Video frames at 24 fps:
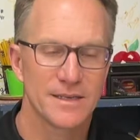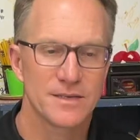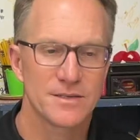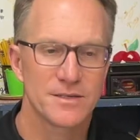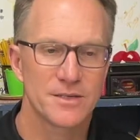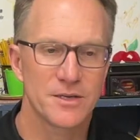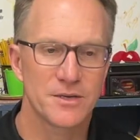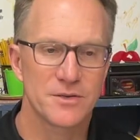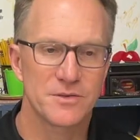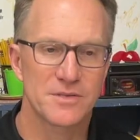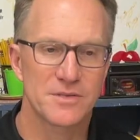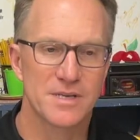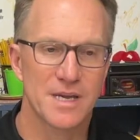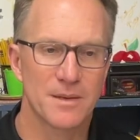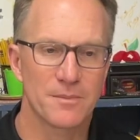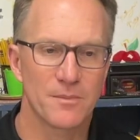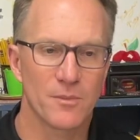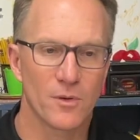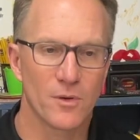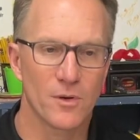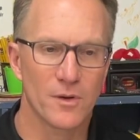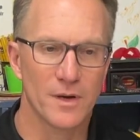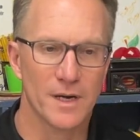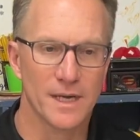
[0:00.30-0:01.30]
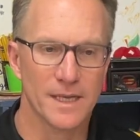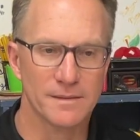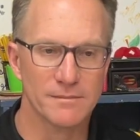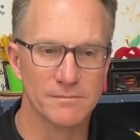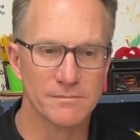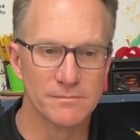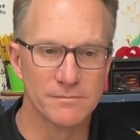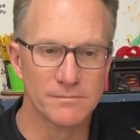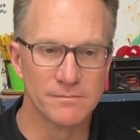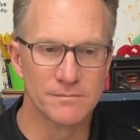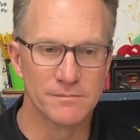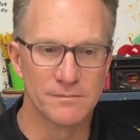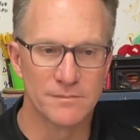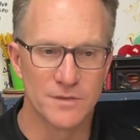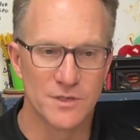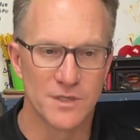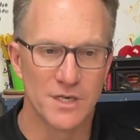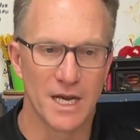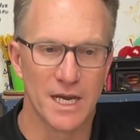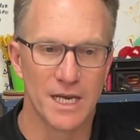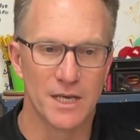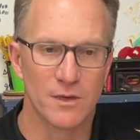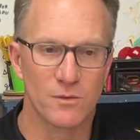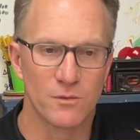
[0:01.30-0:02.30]
Tuesday morning,
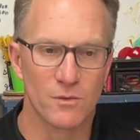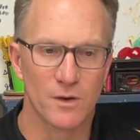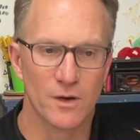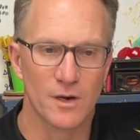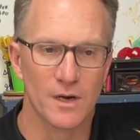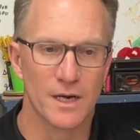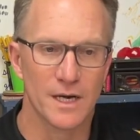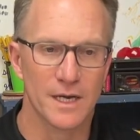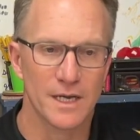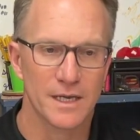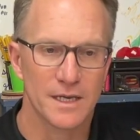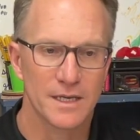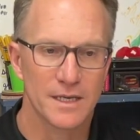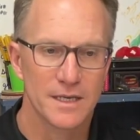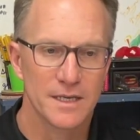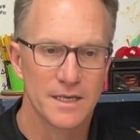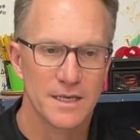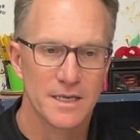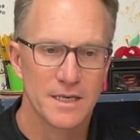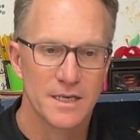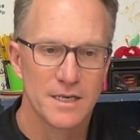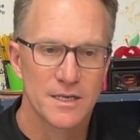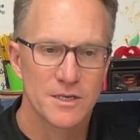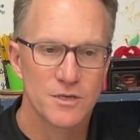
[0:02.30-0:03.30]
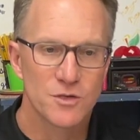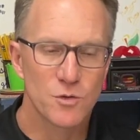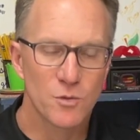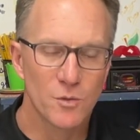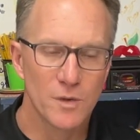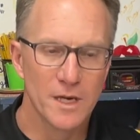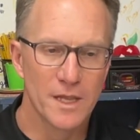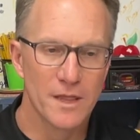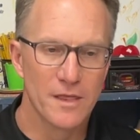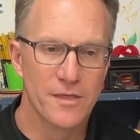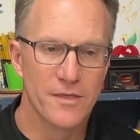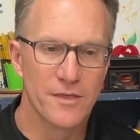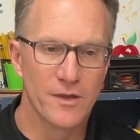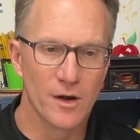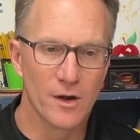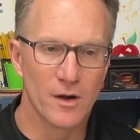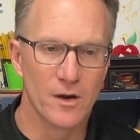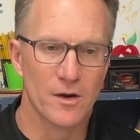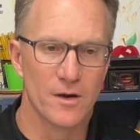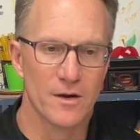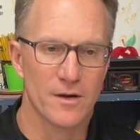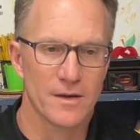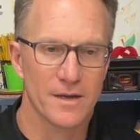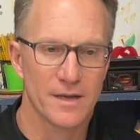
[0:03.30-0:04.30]
January
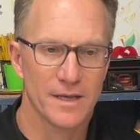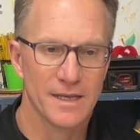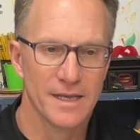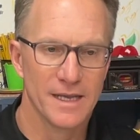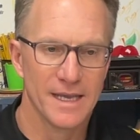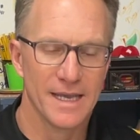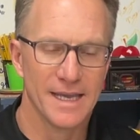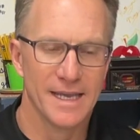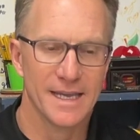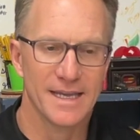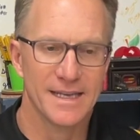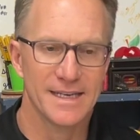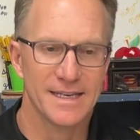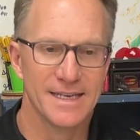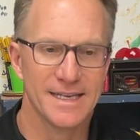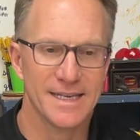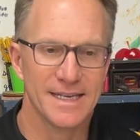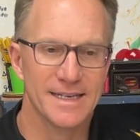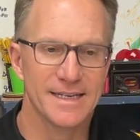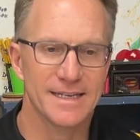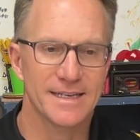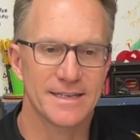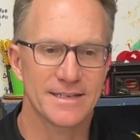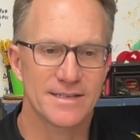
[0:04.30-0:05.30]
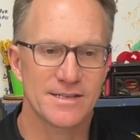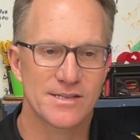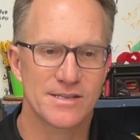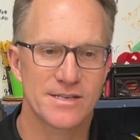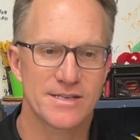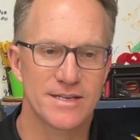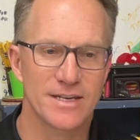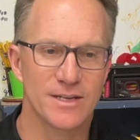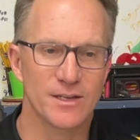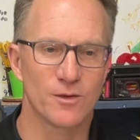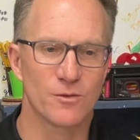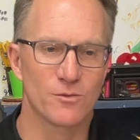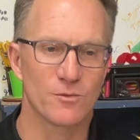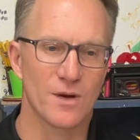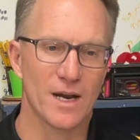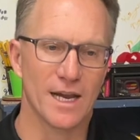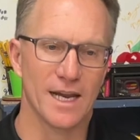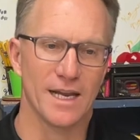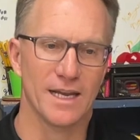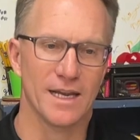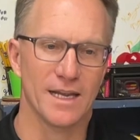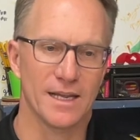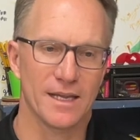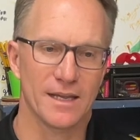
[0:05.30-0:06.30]
23rd, and it is still
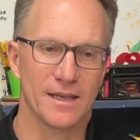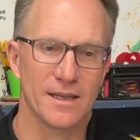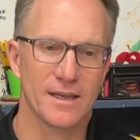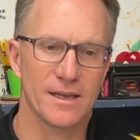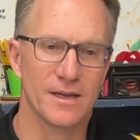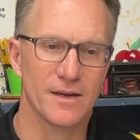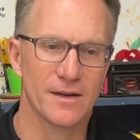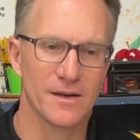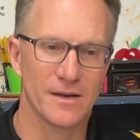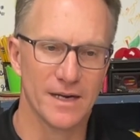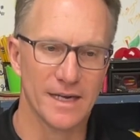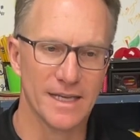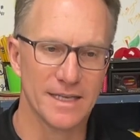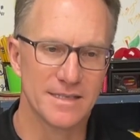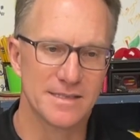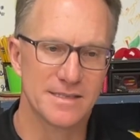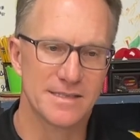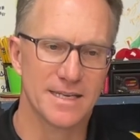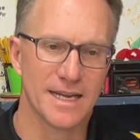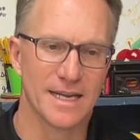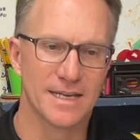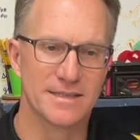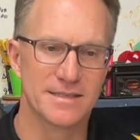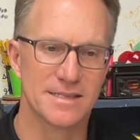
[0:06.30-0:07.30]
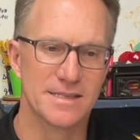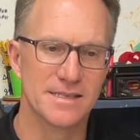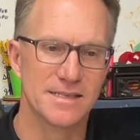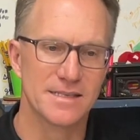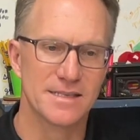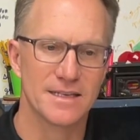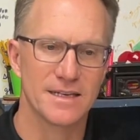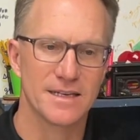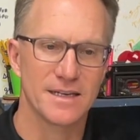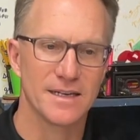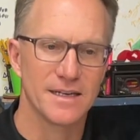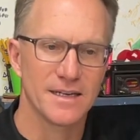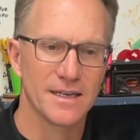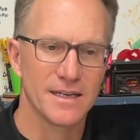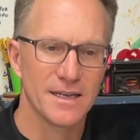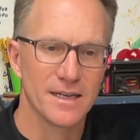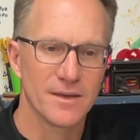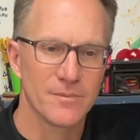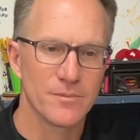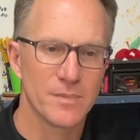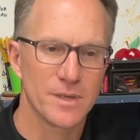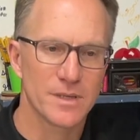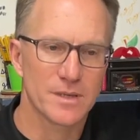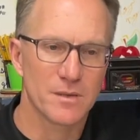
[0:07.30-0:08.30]
raining here in East Texas,
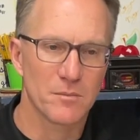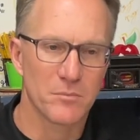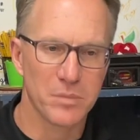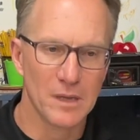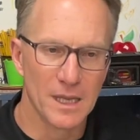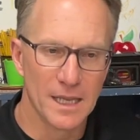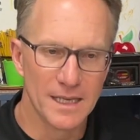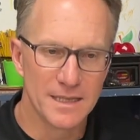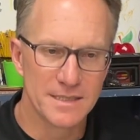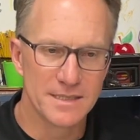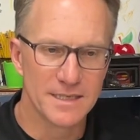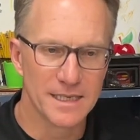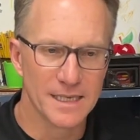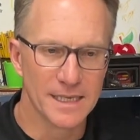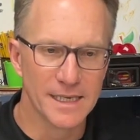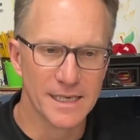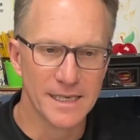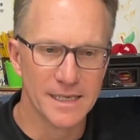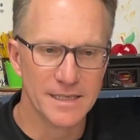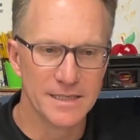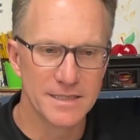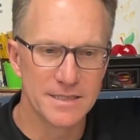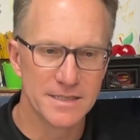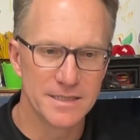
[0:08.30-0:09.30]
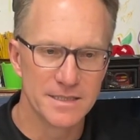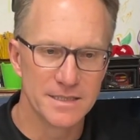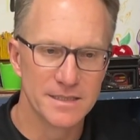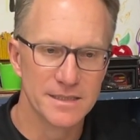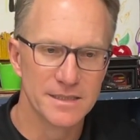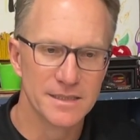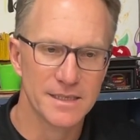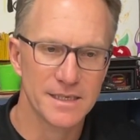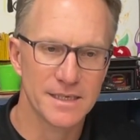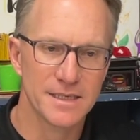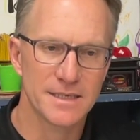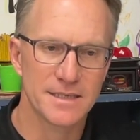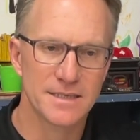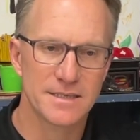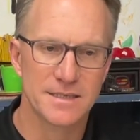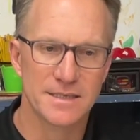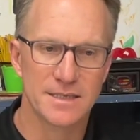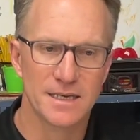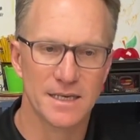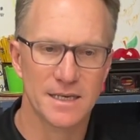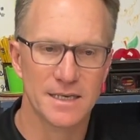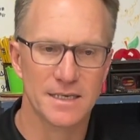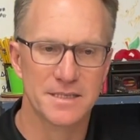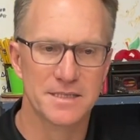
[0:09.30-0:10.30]
but the blessing is it's
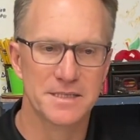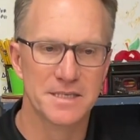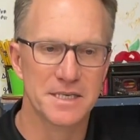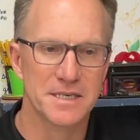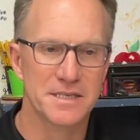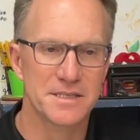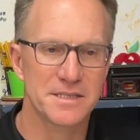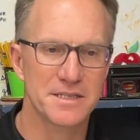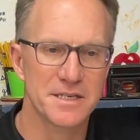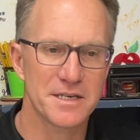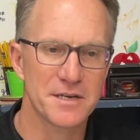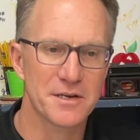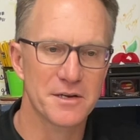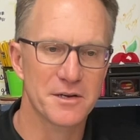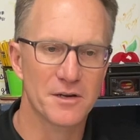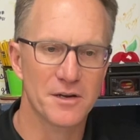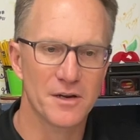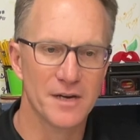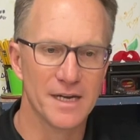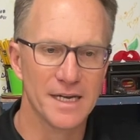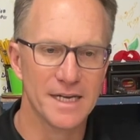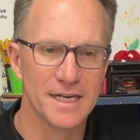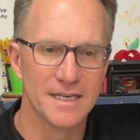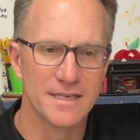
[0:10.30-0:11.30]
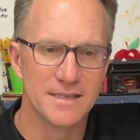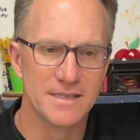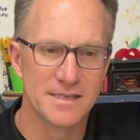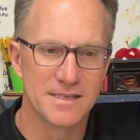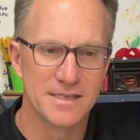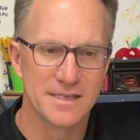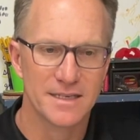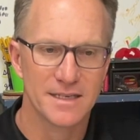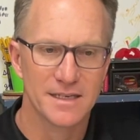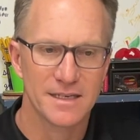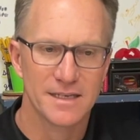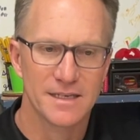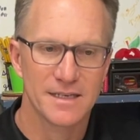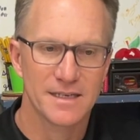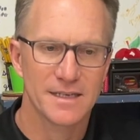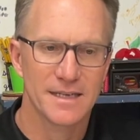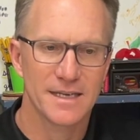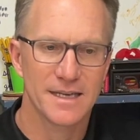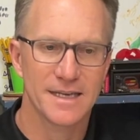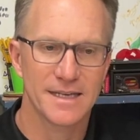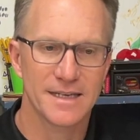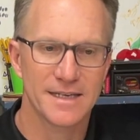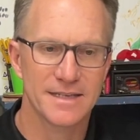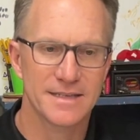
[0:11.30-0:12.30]
60 degrees
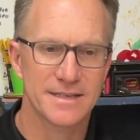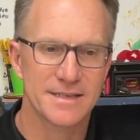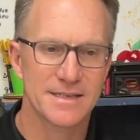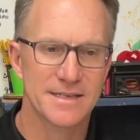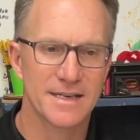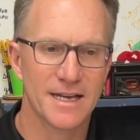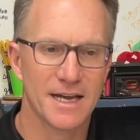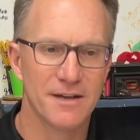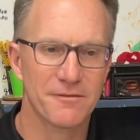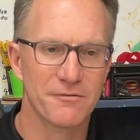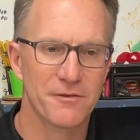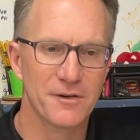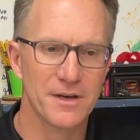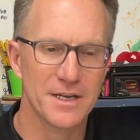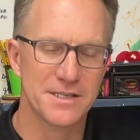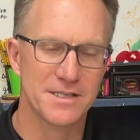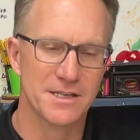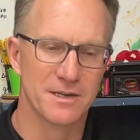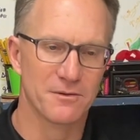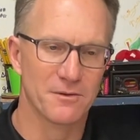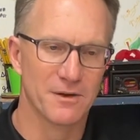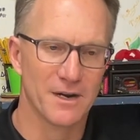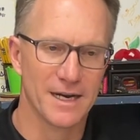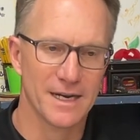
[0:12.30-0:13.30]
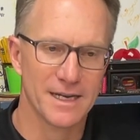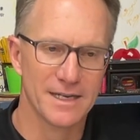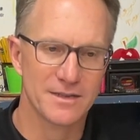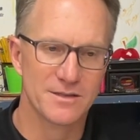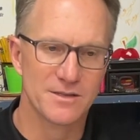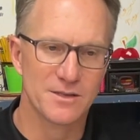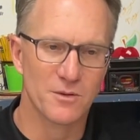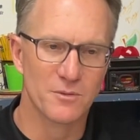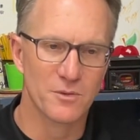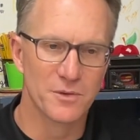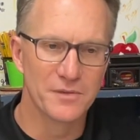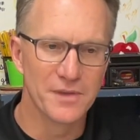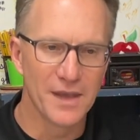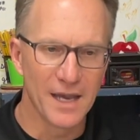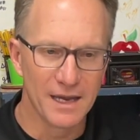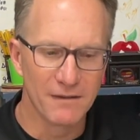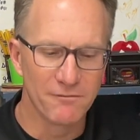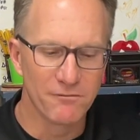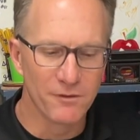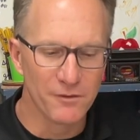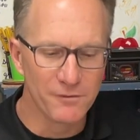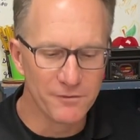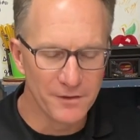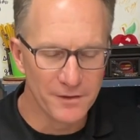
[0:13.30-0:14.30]
and it's not freezing rain, so we're
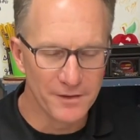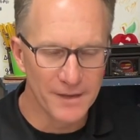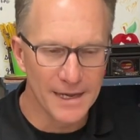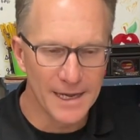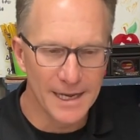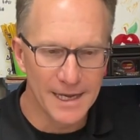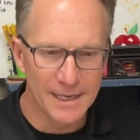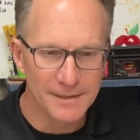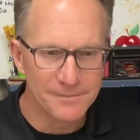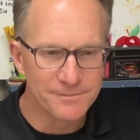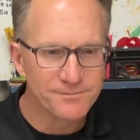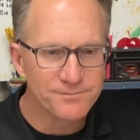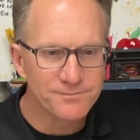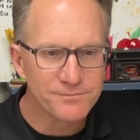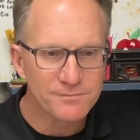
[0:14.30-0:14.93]
thankful for that.